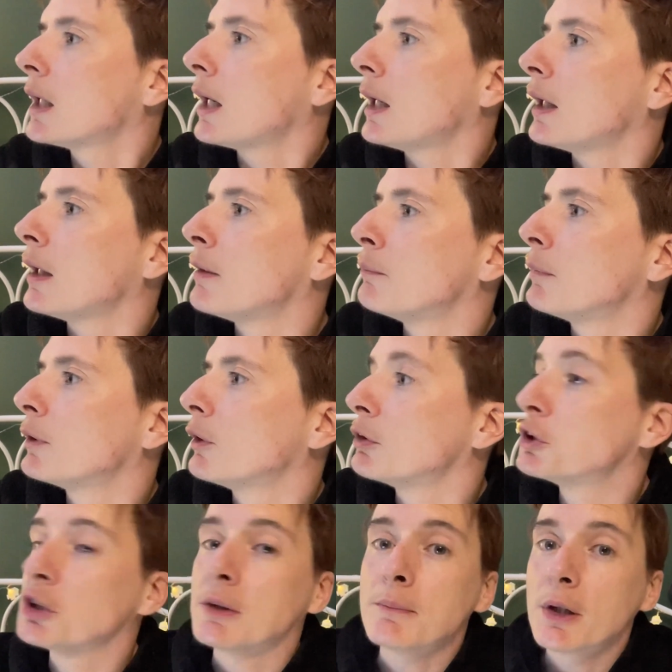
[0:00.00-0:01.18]
A lot of
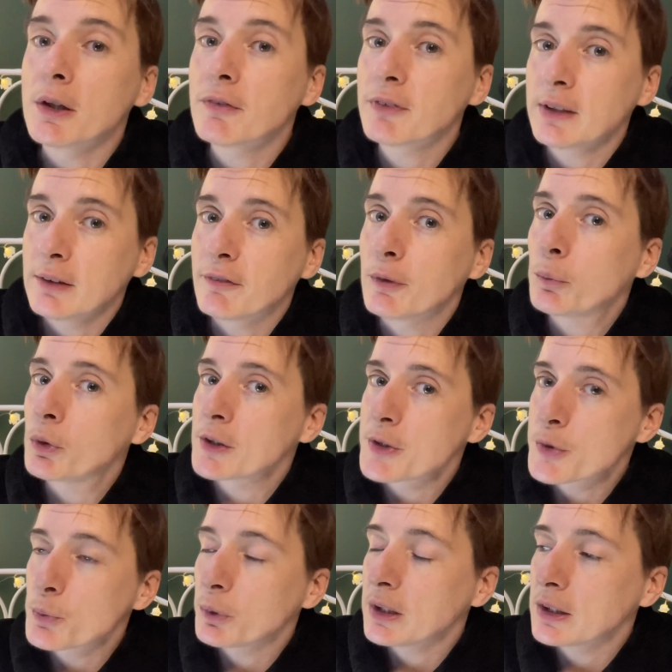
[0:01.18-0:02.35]
Joe Murphy, love The
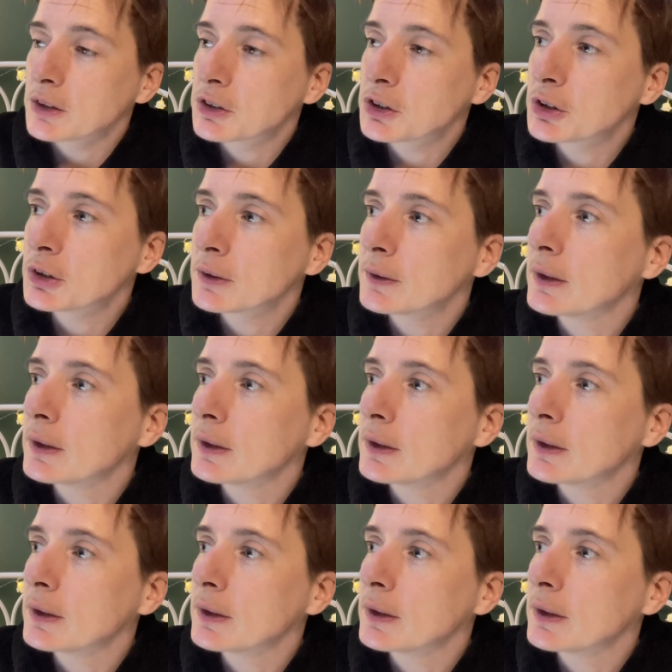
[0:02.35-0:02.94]
Worst Witch.